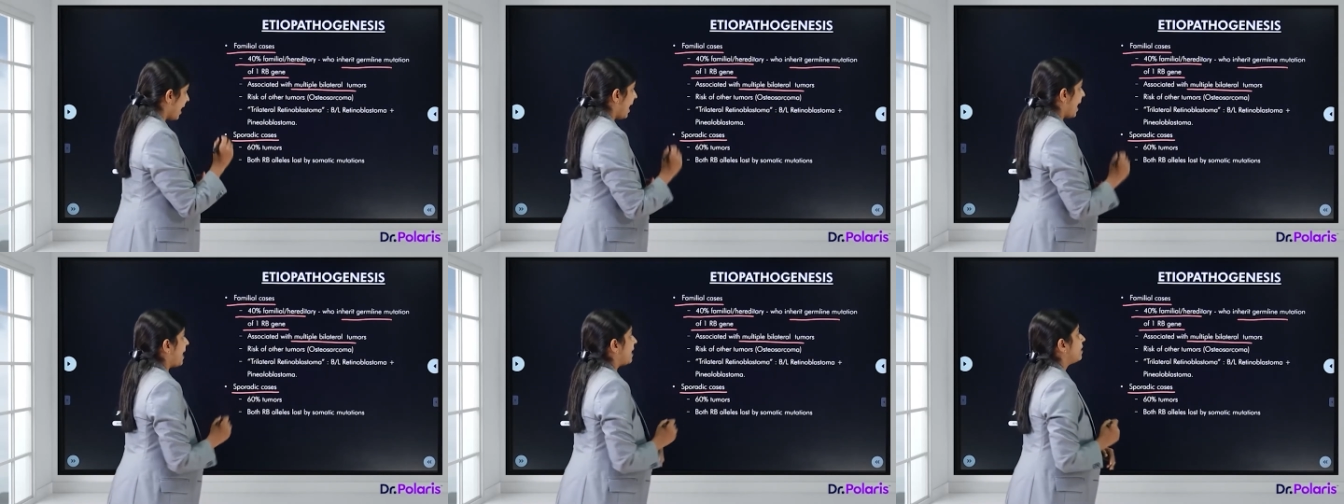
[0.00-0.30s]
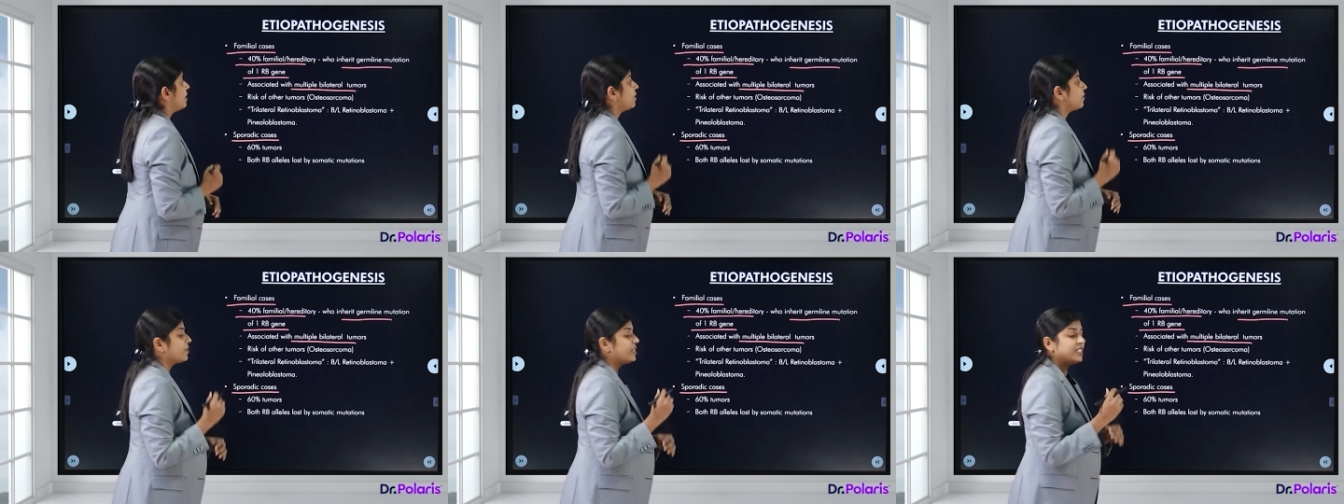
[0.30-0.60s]

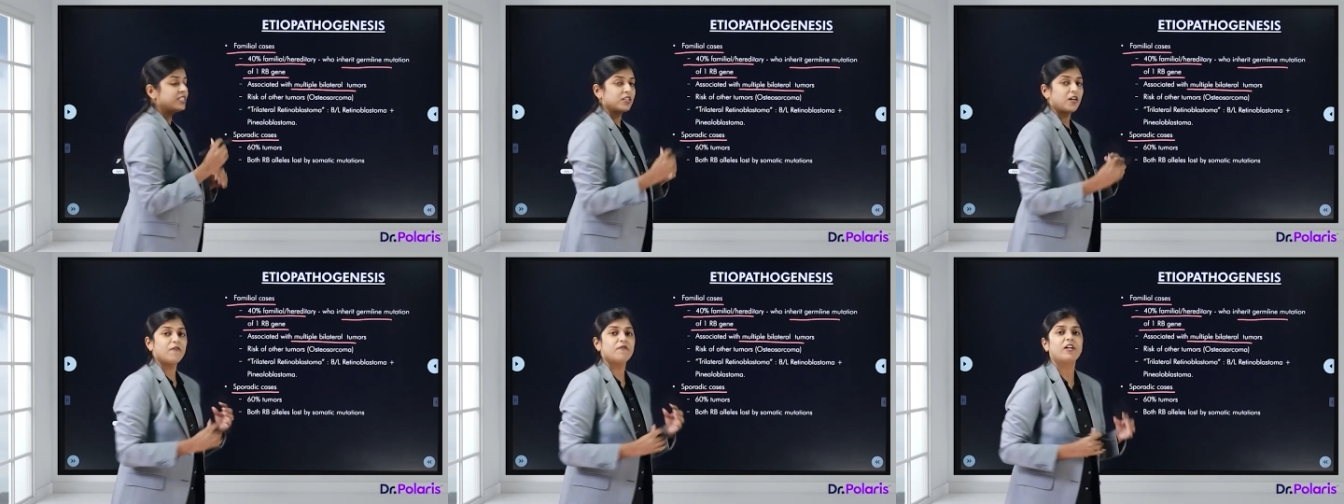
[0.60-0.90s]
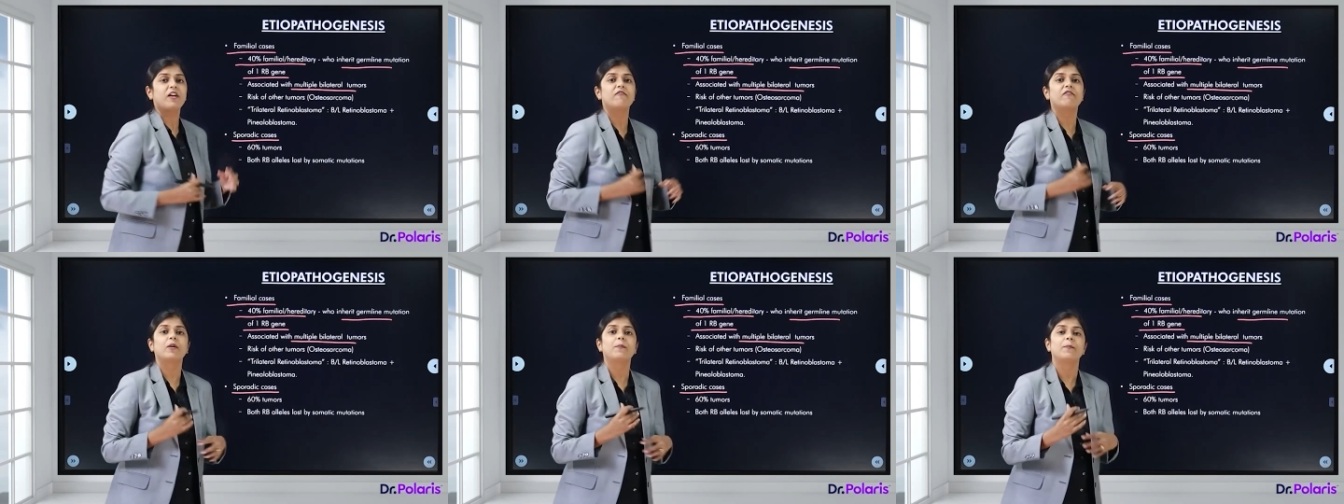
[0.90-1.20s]
And the risk of
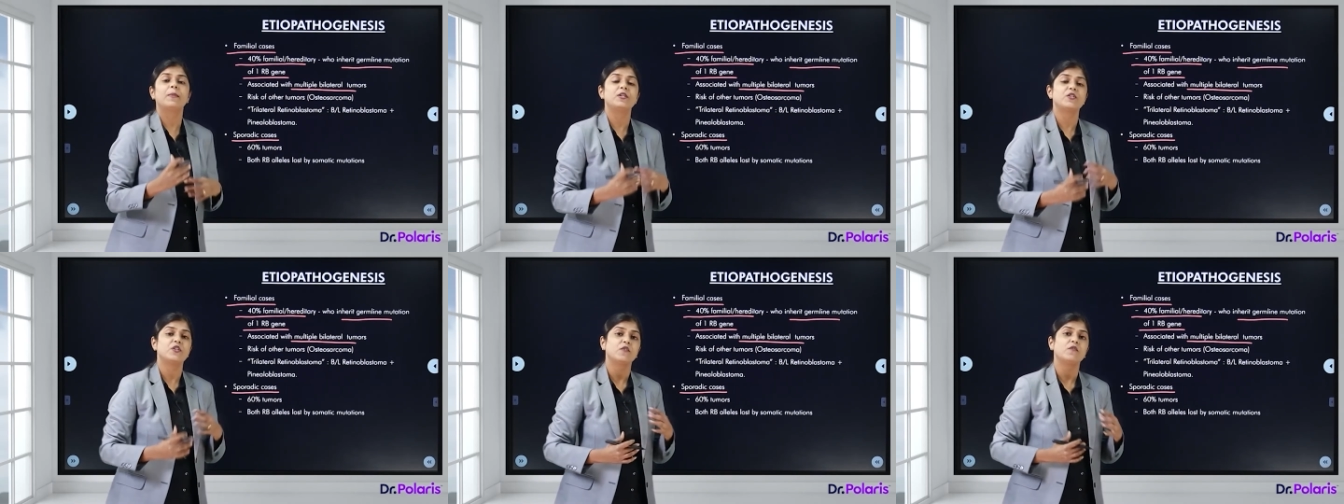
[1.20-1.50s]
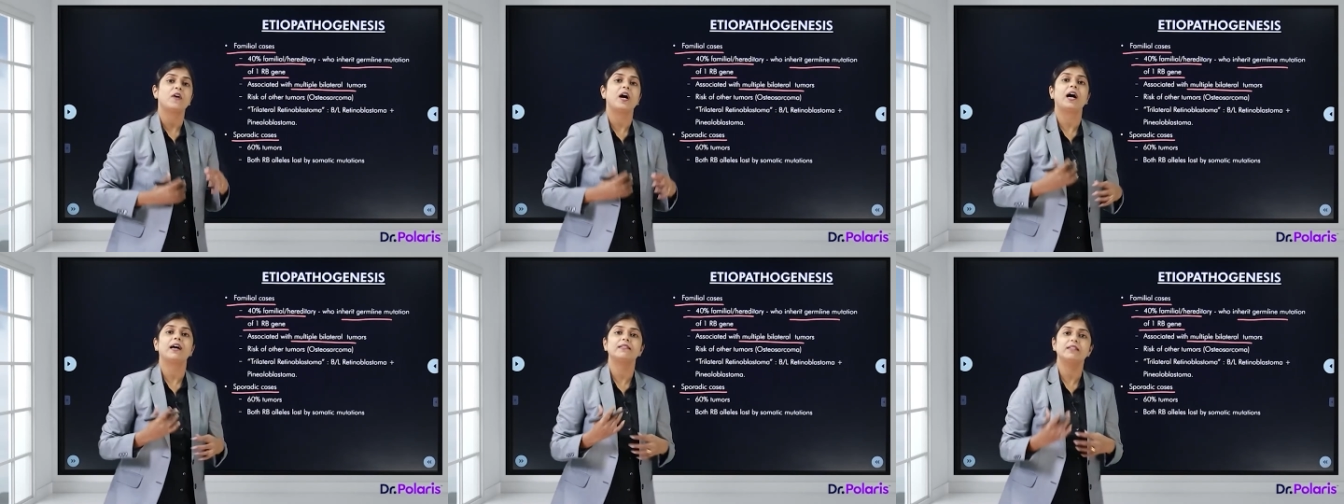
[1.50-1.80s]
development of
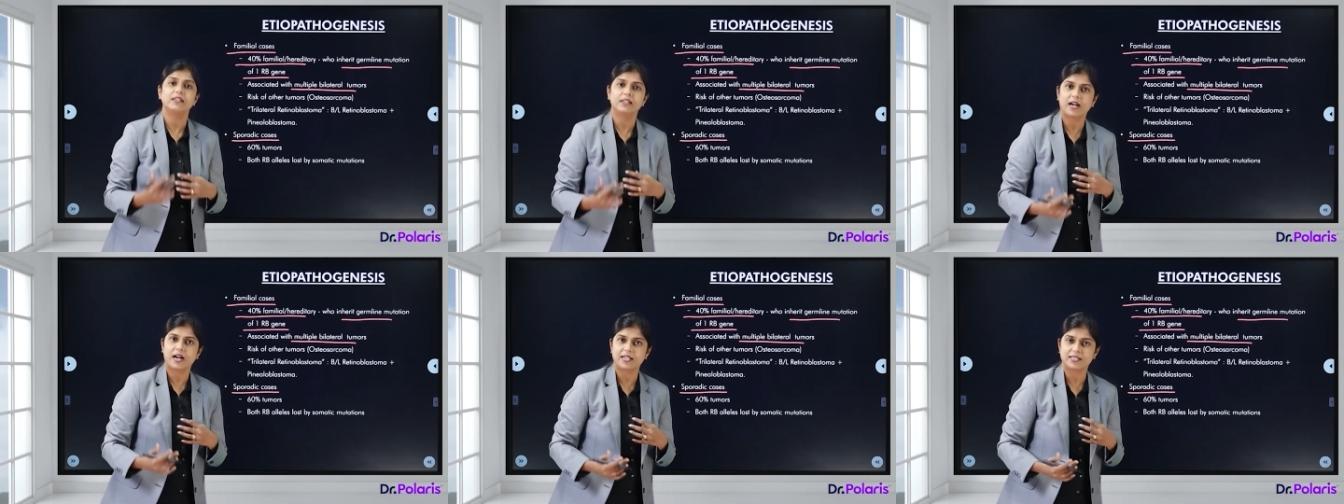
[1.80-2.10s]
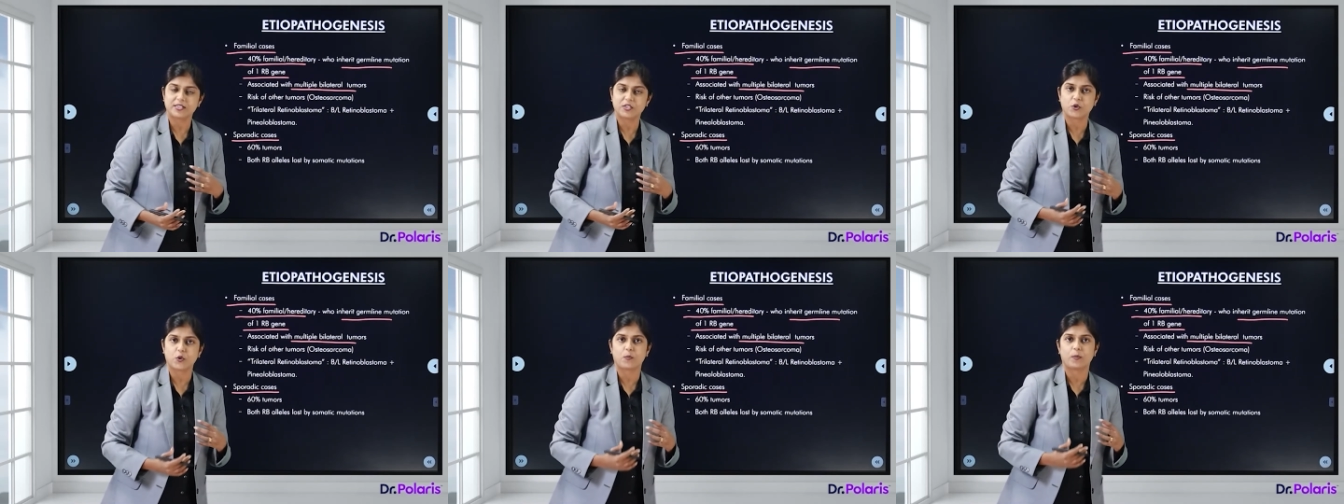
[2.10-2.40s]
other
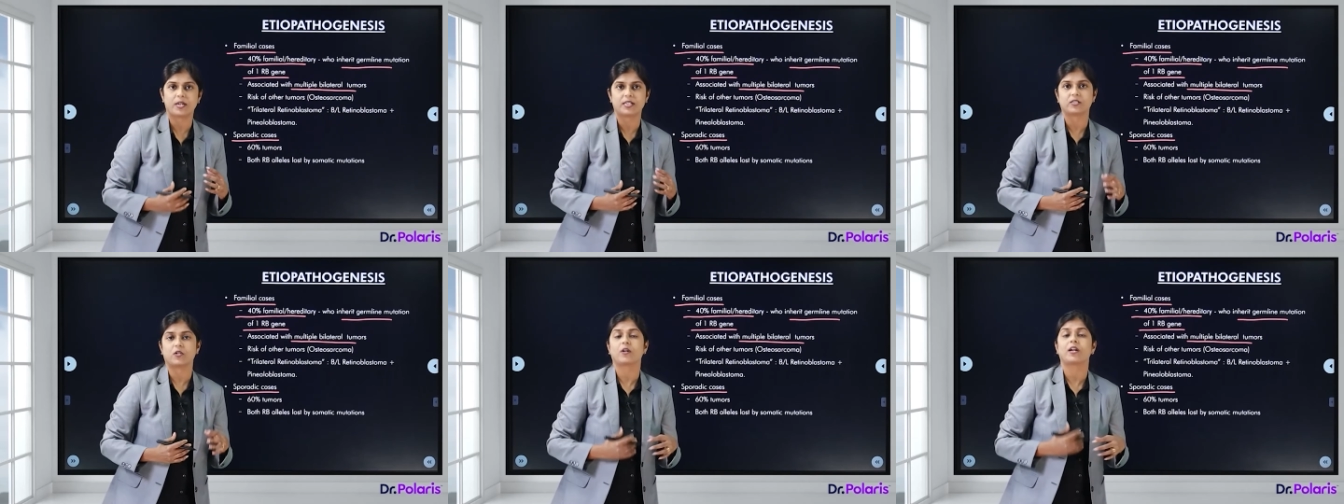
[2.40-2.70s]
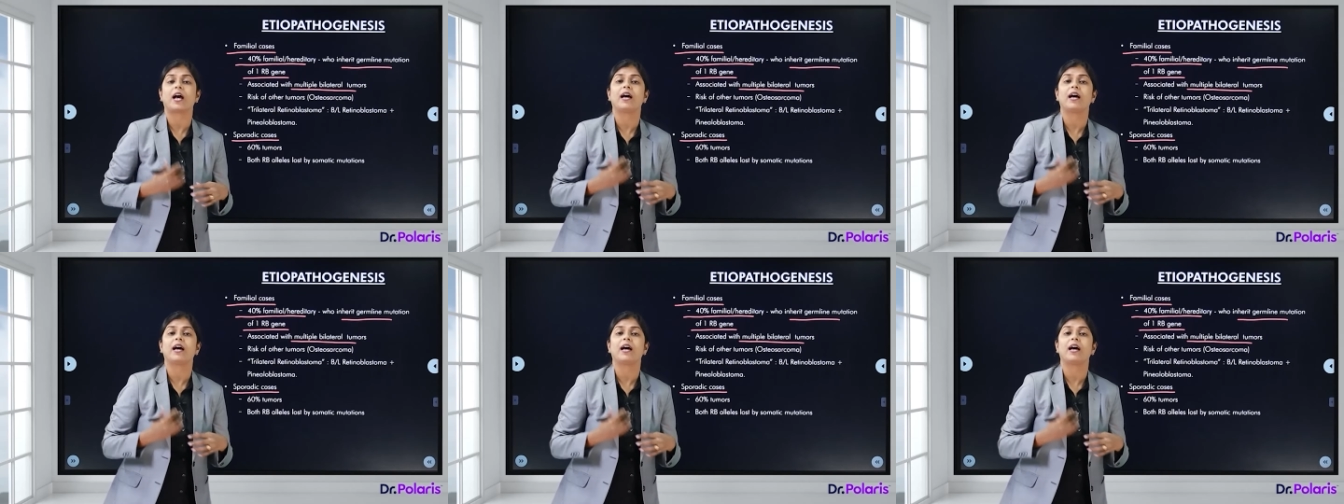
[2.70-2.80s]
carcinomas or